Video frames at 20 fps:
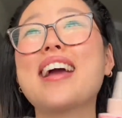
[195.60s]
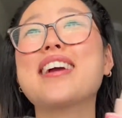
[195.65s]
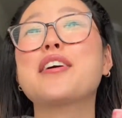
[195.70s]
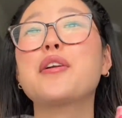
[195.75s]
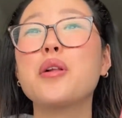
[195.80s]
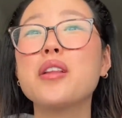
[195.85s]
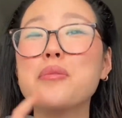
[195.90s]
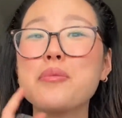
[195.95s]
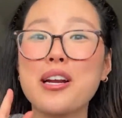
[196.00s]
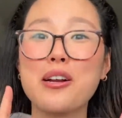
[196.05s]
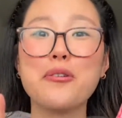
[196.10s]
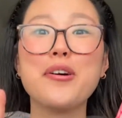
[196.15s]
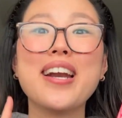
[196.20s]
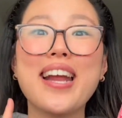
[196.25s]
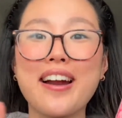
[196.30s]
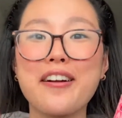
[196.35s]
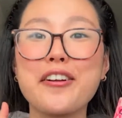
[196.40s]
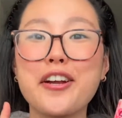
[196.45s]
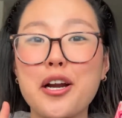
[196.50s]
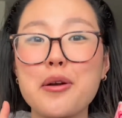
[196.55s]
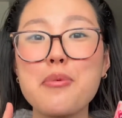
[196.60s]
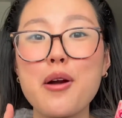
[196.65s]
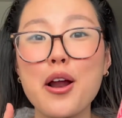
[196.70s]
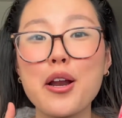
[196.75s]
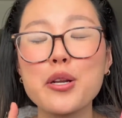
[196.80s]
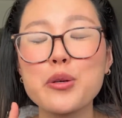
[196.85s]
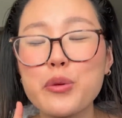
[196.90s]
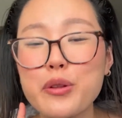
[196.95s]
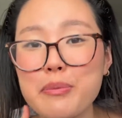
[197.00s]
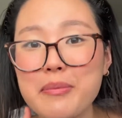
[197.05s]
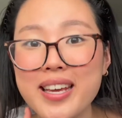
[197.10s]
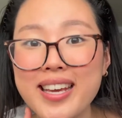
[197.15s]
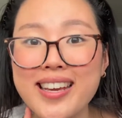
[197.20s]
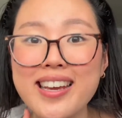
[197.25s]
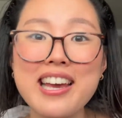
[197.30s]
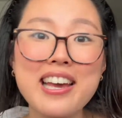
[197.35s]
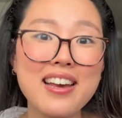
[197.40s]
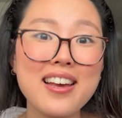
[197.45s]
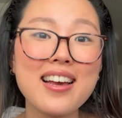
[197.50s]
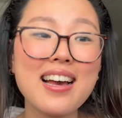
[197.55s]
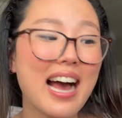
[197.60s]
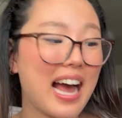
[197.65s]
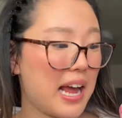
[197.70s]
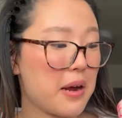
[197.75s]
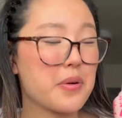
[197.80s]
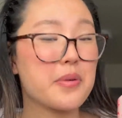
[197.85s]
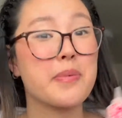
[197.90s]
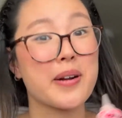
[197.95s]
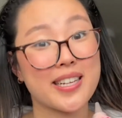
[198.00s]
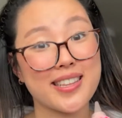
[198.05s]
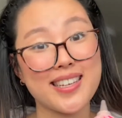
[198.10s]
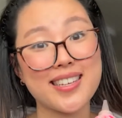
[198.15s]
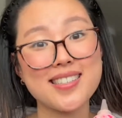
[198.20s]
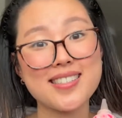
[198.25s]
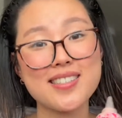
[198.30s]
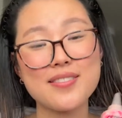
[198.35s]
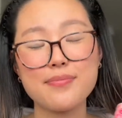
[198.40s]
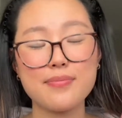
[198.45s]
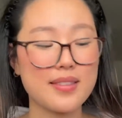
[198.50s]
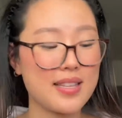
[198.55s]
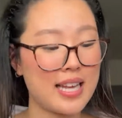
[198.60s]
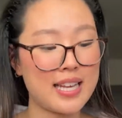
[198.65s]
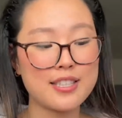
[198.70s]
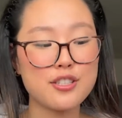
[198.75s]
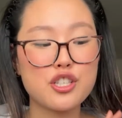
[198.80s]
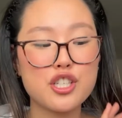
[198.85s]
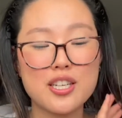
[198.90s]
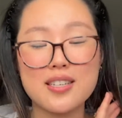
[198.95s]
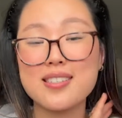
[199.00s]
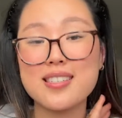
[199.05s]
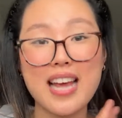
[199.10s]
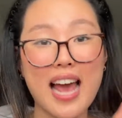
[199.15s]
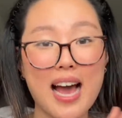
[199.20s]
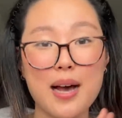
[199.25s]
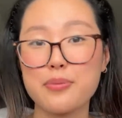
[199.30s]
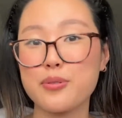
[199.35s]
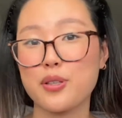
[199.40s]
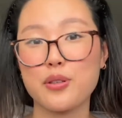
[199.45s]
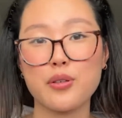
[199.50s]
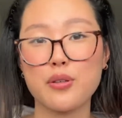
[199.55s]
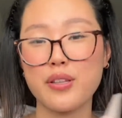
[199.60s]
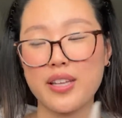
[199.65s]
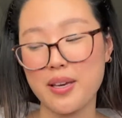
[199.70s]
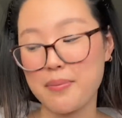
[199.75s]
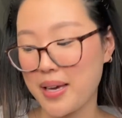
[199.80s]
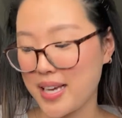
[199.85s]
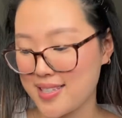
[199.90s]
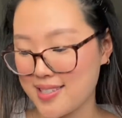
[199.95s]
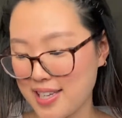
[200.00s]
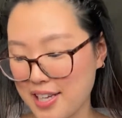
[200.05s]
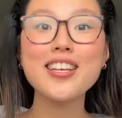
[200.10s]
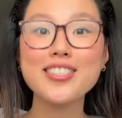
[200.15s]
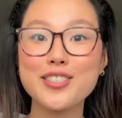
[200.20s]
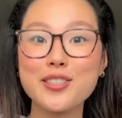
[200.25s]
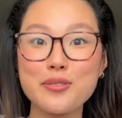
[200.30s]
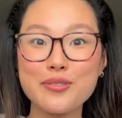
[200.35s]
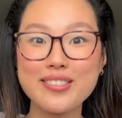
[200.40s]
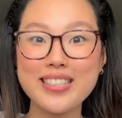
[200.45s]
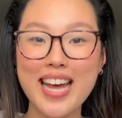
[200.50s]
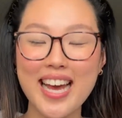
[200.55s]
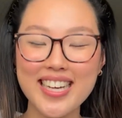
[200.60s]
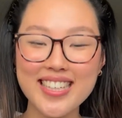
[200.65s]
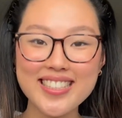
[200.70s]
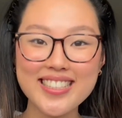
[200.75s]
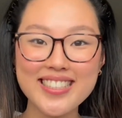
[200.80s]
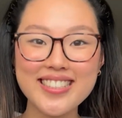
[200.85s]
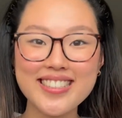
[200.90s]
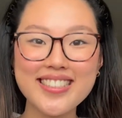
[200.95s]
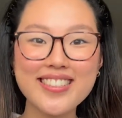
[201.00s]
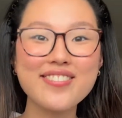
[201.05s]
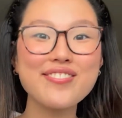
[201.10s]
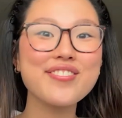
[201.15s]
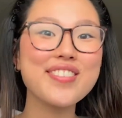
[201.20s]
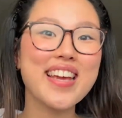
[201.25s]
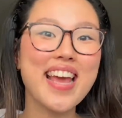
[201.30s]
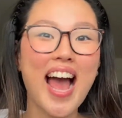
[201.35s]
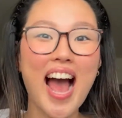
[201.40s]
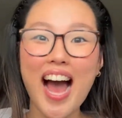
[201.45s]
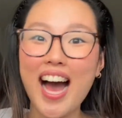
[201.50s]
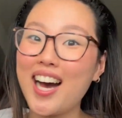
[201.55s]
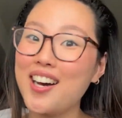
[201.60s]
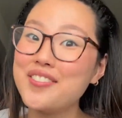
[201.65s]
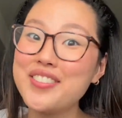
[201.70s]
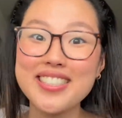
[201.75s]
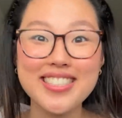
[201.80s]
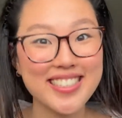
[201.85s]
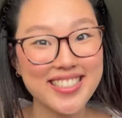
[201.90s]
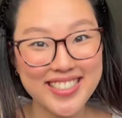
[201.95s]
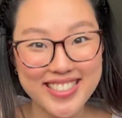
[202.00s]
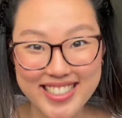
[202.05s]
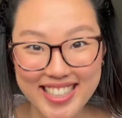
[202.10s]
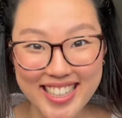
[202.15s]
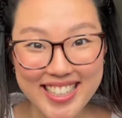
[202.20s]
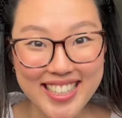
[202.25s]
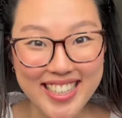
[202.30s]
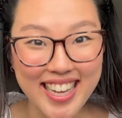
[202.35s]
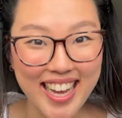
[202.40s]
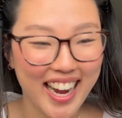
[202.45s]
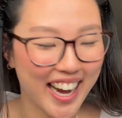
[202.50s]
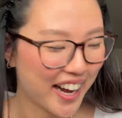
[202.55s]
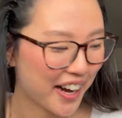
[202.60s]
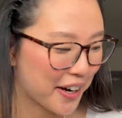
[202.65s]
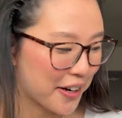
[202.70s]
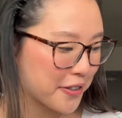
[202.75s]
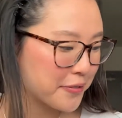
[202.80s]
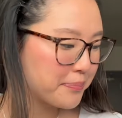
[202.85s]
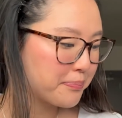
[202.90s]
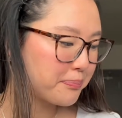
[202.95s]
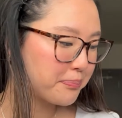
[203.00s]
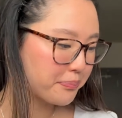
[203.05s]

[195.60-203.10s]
could only bring one hair care product with me, I would bring this. It's just absolutely amazing. So next we have skincare,